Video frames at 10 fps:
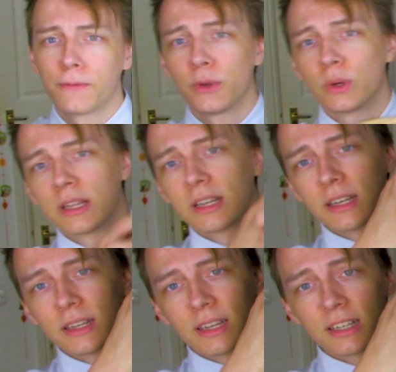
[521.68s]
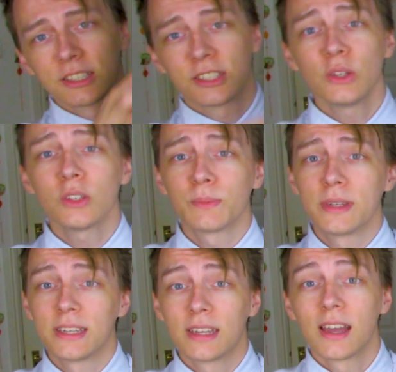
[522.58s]
you'll excuse
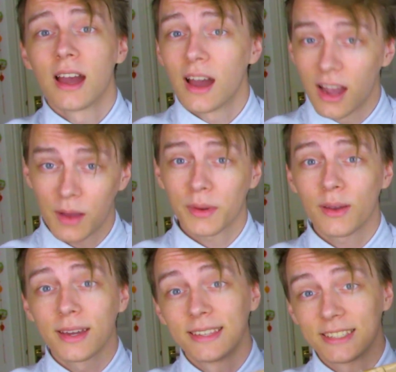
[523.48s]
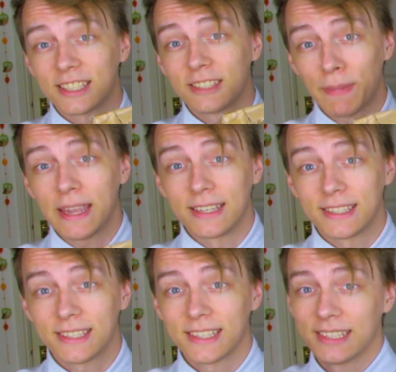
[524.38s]
me, I'm going into
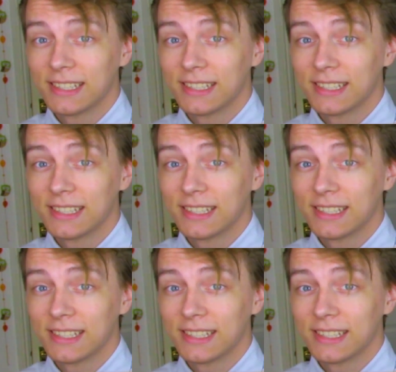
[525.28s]
space.